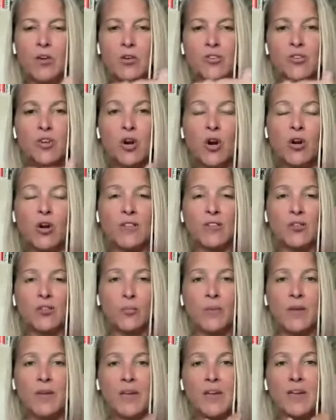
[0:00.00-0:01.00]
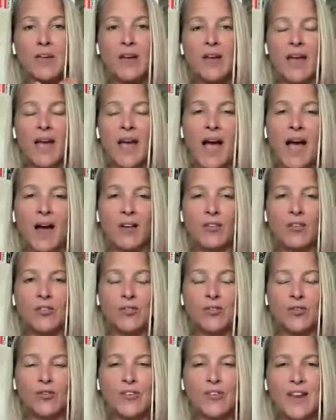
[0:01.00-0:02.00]
targets will be on
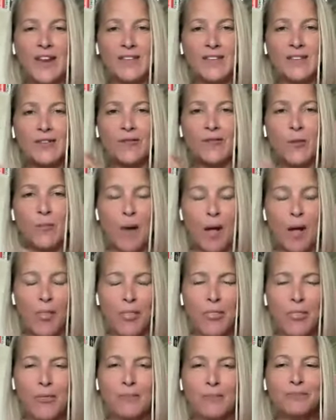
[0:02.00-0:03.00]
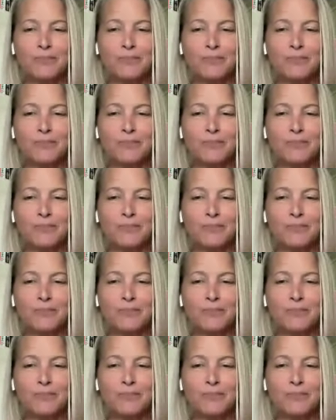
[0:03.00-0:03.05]
certain days of the month.